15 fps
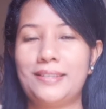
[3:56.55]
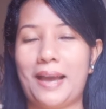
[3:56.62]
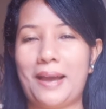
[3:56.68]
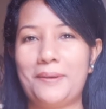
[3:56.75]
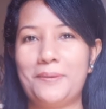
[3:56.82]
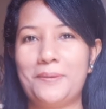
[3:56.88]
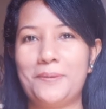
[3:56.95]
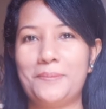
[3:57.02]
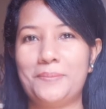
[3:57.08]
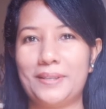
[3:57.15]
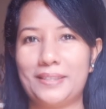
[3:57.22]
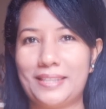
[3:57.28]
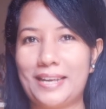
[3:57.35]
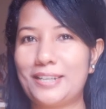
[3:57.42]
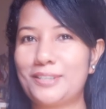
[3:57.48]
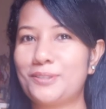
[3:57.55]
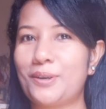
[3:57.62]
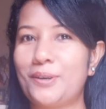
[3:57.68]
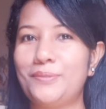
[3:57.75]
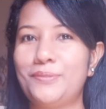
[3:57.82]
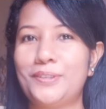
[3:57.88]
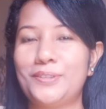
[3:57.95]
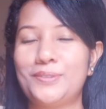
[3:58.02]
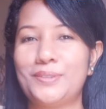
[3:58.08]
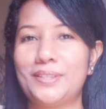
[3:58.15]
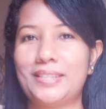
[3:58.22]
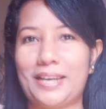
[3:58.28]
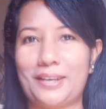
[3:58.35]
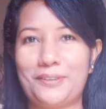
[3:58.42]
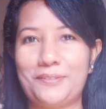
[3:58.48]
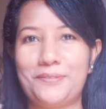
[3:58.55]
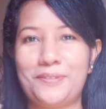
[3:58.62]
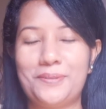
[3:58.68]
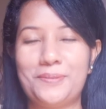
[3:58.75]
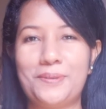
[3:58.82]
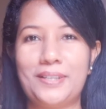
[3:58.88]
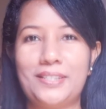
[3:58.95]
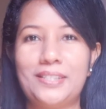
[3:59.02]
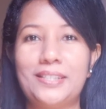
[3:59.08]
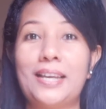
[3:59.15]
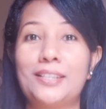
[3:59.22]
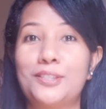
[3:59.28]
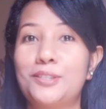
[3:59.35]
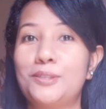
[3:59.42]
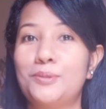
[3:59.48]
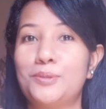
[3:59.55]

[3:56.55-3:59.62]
I hope that's all for today. Thank you for watching, and see you